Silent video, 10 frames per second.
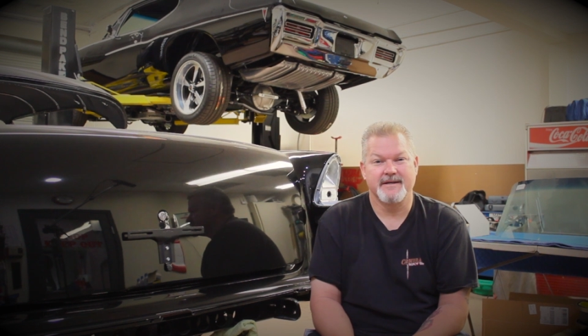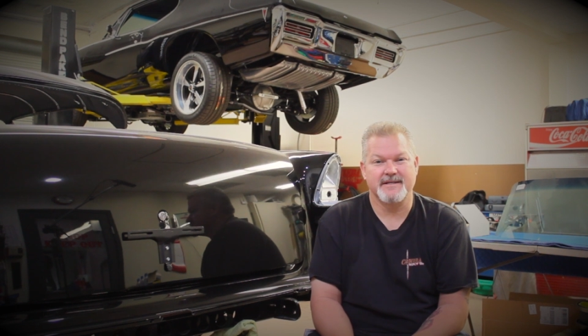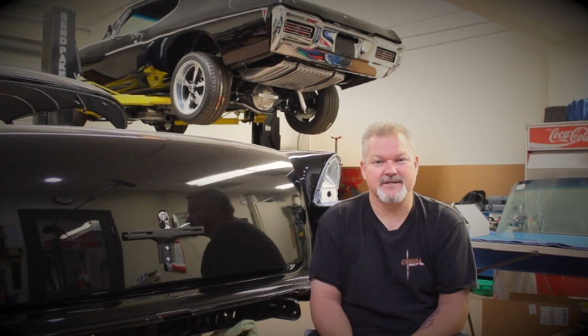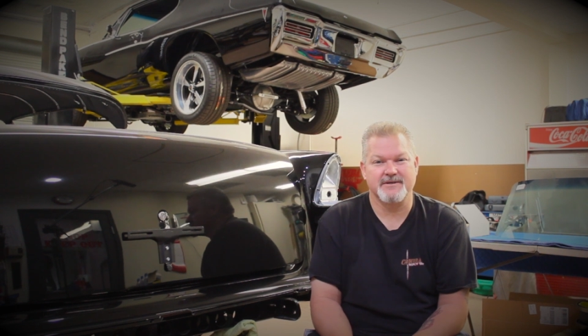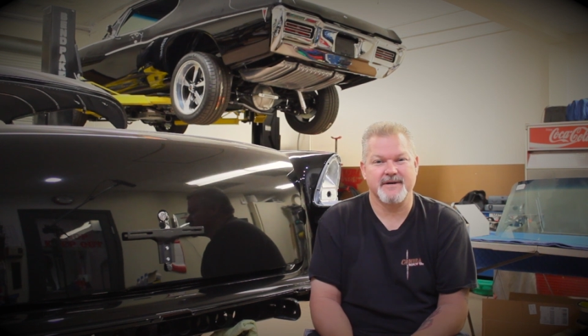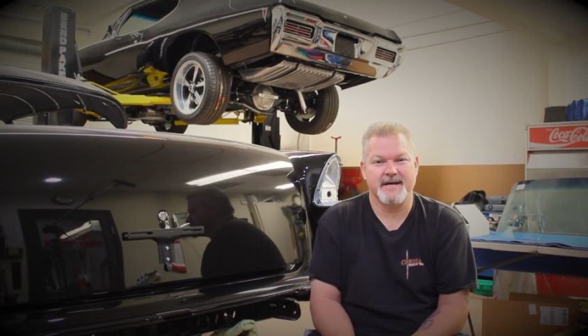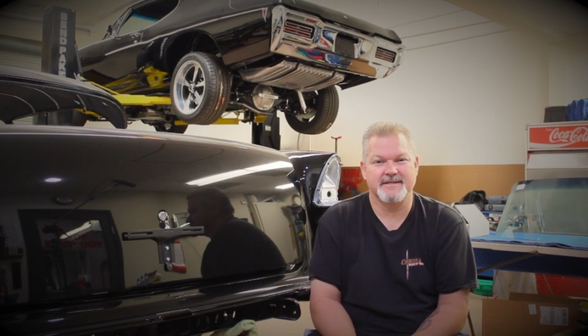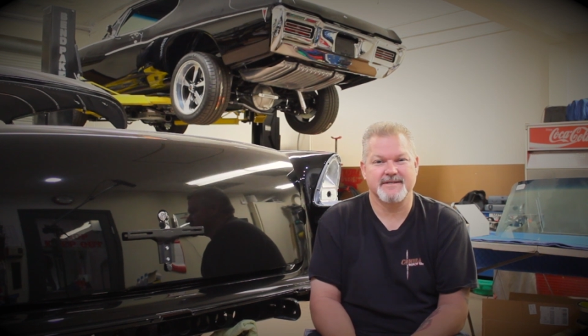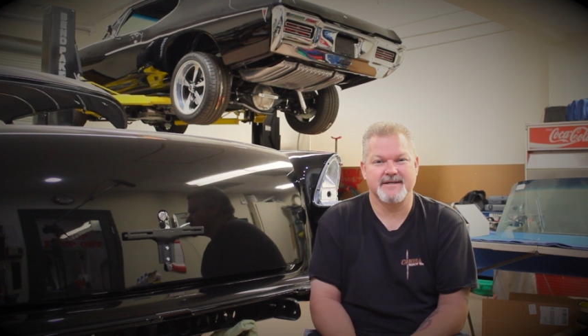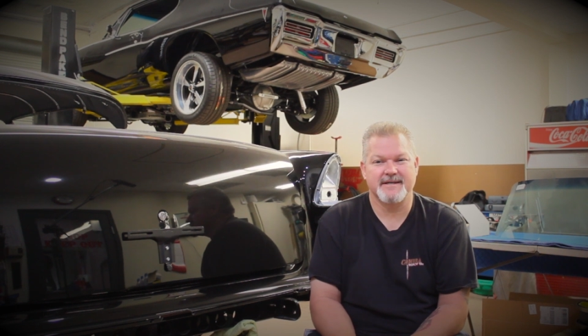It still
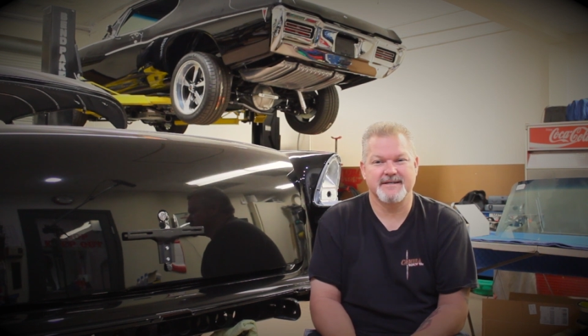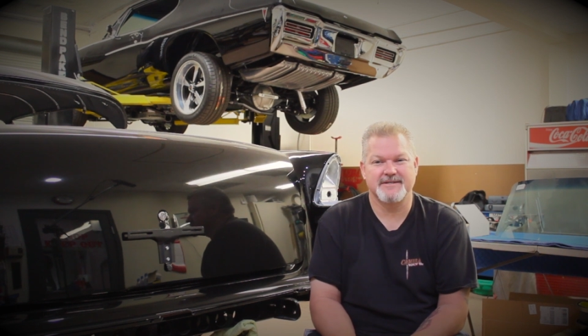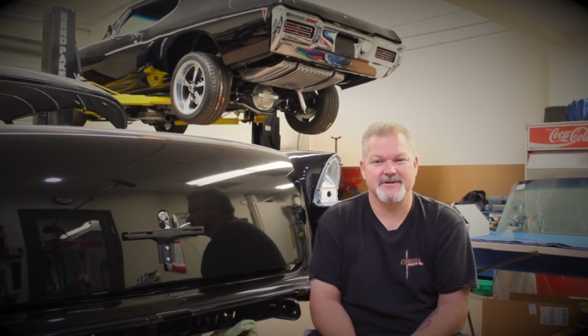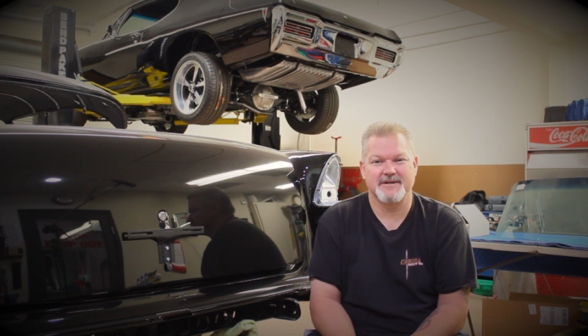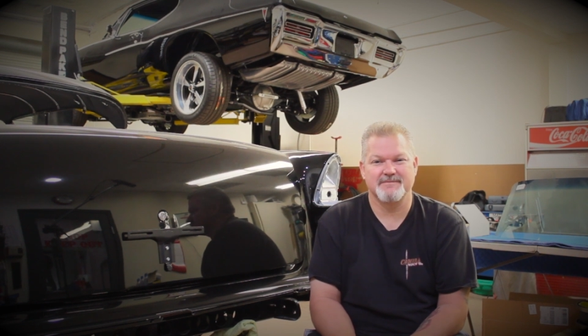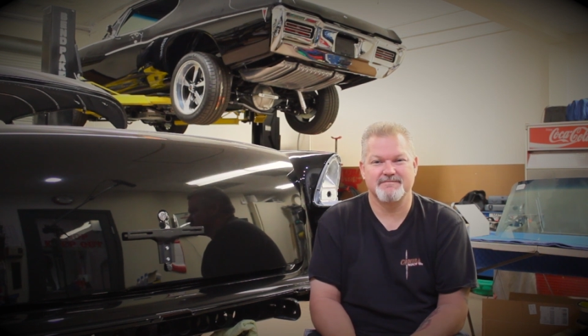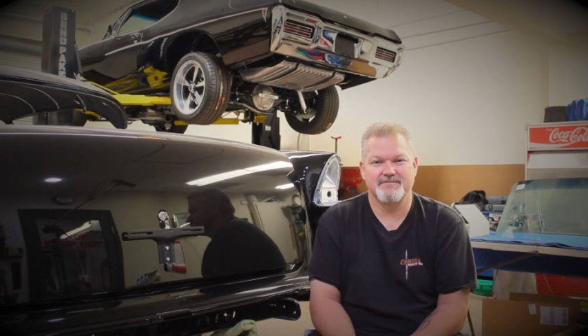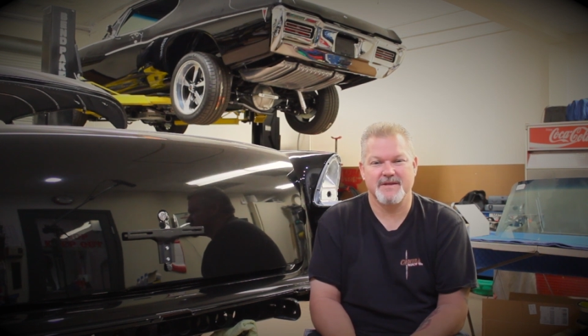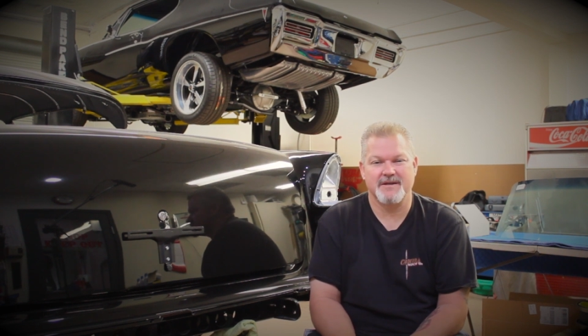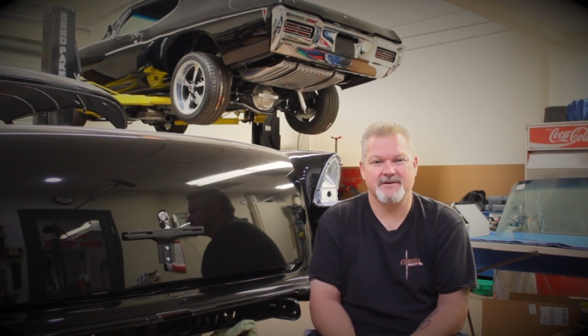has still can,
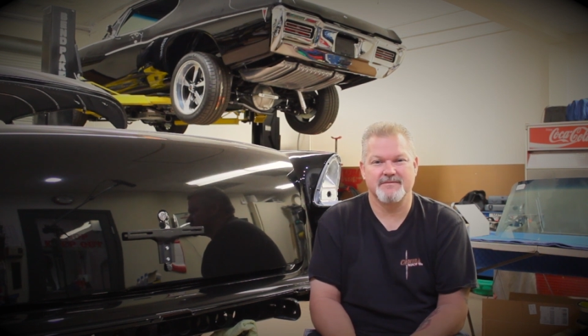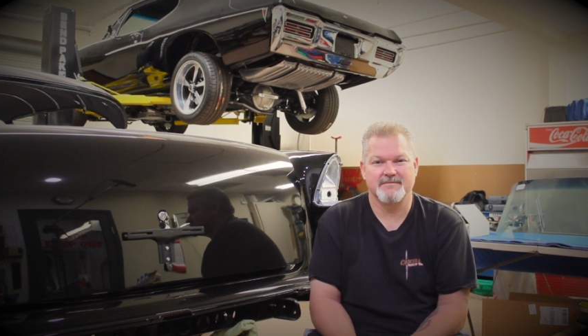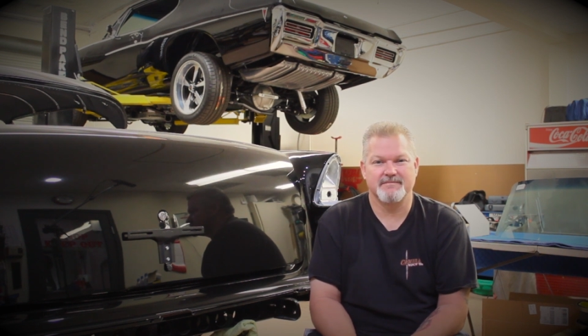you know,